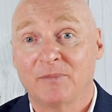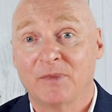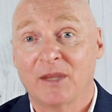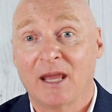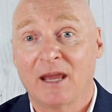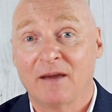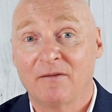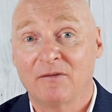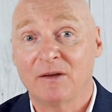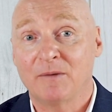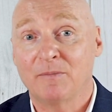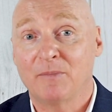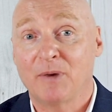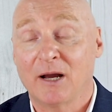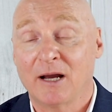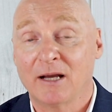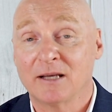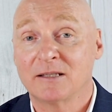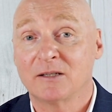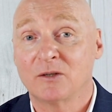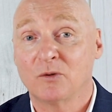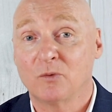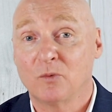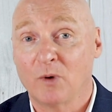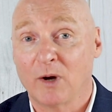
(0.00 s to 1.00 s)
having
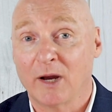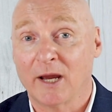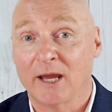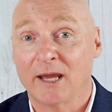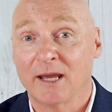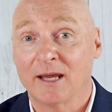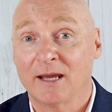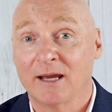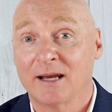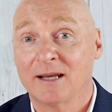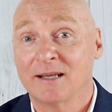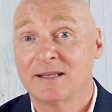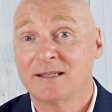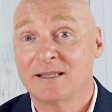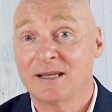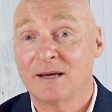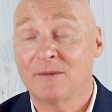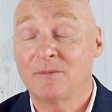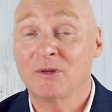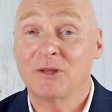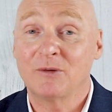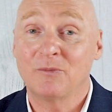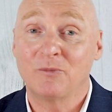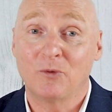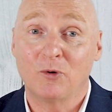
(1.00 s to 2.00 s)
passed away are
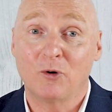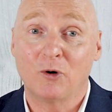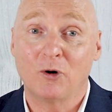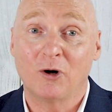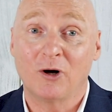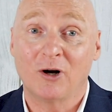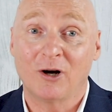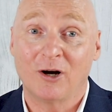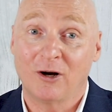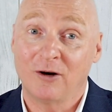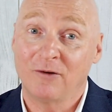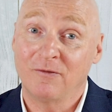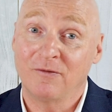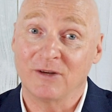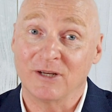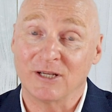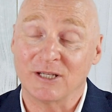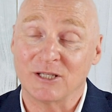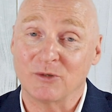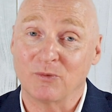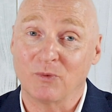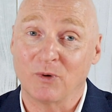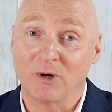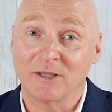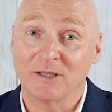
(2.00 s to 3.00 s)
some of the more
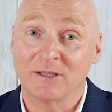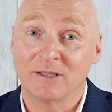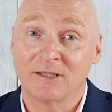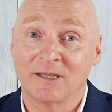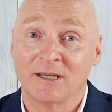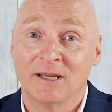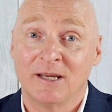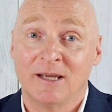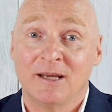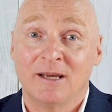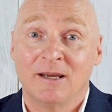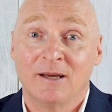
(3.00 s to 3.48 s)
obvious ones,